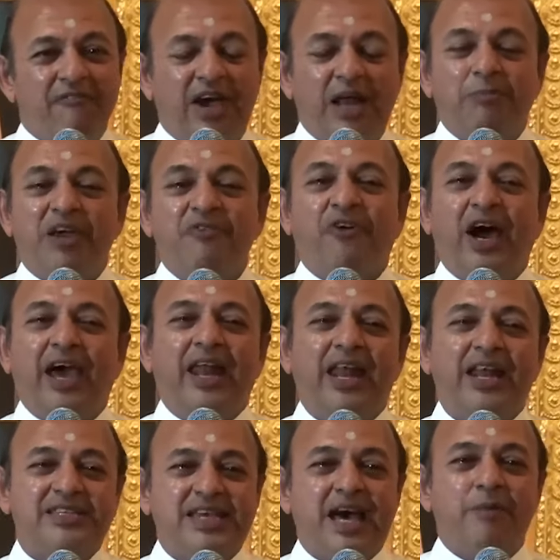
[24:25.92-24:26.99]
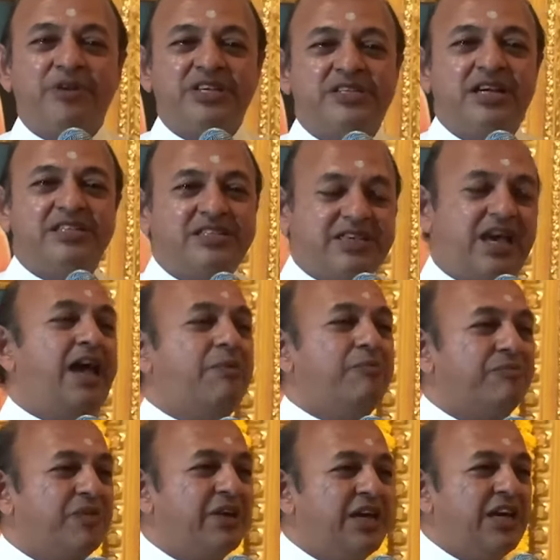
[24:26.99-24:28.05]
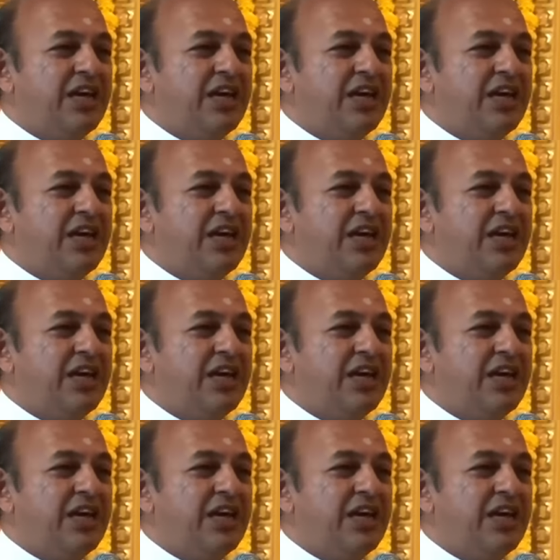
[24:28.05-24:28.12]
When my final exam results came,